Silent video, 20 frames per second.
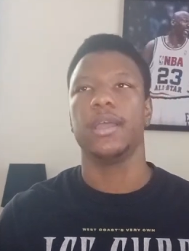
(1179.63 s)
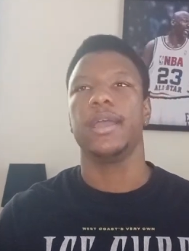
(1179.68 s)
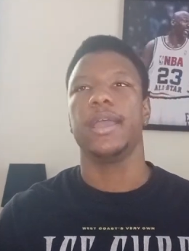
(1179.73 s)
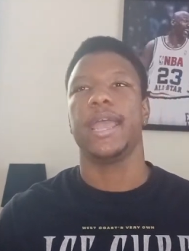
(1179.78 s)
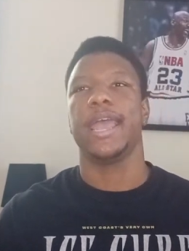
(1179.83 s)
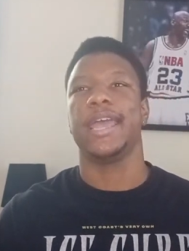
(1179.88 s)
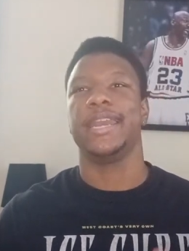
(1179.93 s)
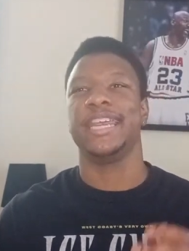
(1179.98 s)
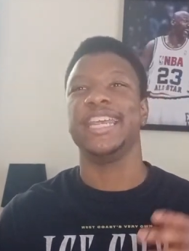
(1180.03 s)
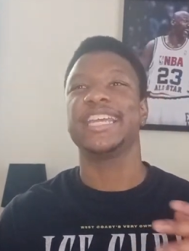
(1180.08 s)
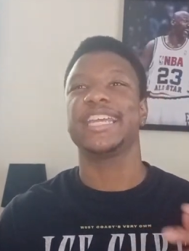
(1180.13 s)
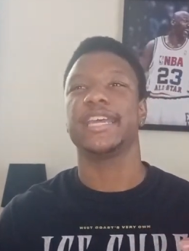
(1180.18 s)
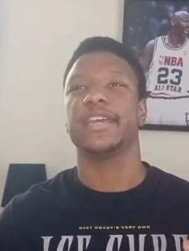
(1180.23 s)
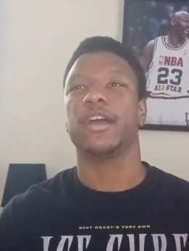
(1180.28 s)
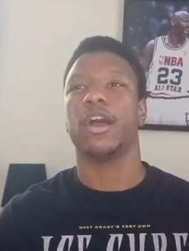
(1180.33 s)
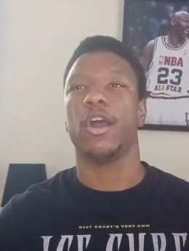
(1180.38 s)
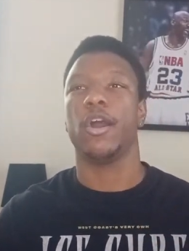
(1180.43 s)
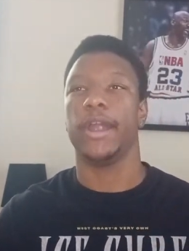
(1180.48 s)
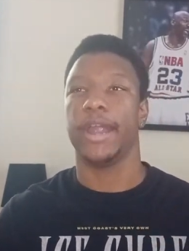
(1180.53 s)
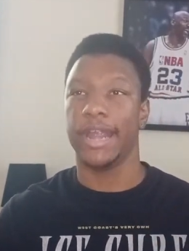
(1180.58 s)
And he can
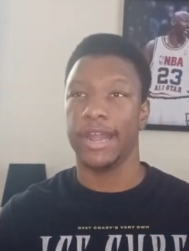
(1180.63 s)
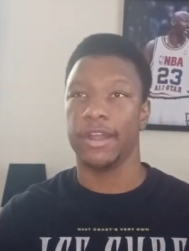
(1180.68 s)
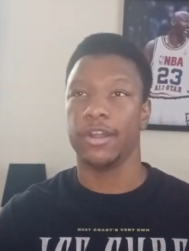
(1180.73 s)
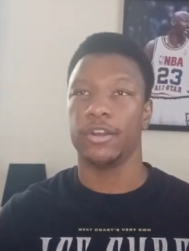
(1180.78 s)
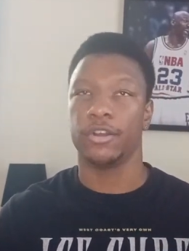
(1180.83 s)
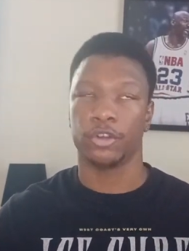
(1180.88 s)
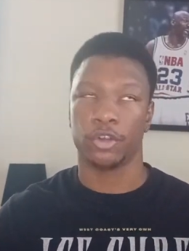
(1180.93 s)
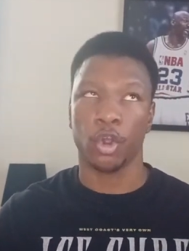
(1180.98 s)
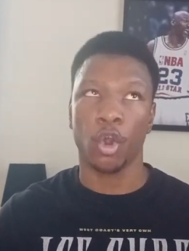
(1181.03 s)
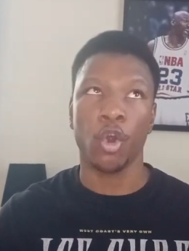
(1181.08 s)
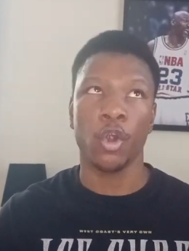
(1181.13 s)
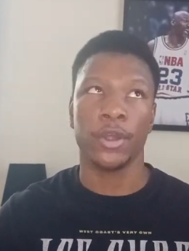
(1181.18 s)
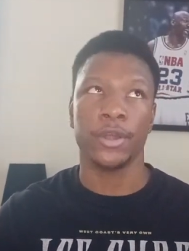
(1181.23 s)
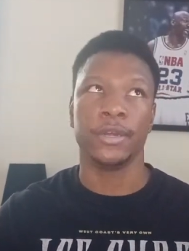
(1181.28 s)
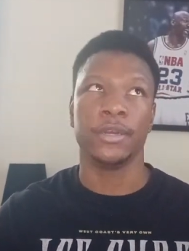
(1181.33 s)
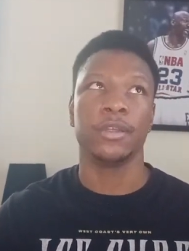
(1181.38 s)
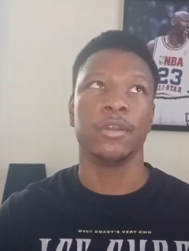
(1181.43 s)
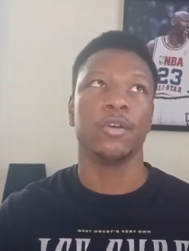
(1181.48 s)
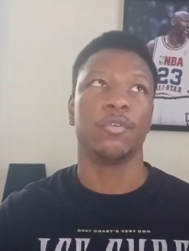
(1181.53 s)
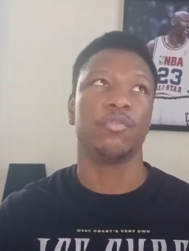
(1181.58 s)
guard Aaron Gordon,